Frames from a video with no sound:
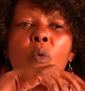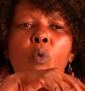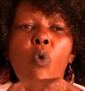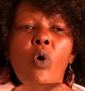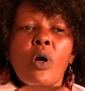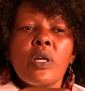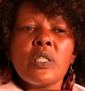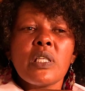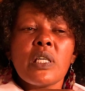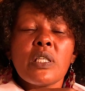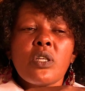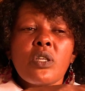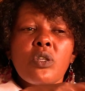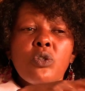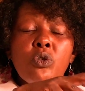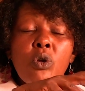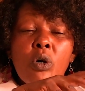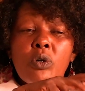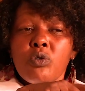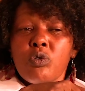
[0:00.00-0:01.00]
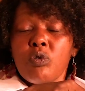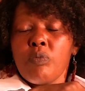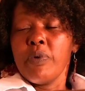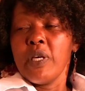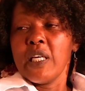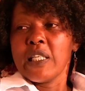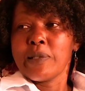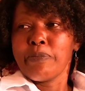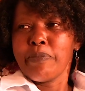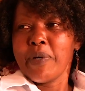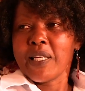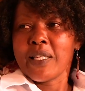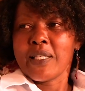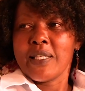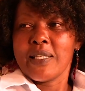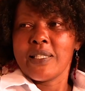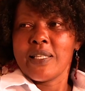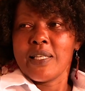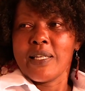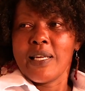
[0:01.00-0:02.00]
wanted not to be a
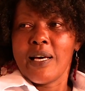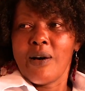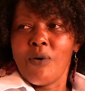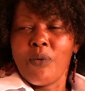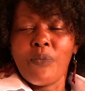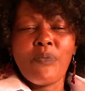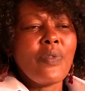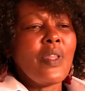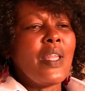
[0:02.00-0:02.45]
spectator now.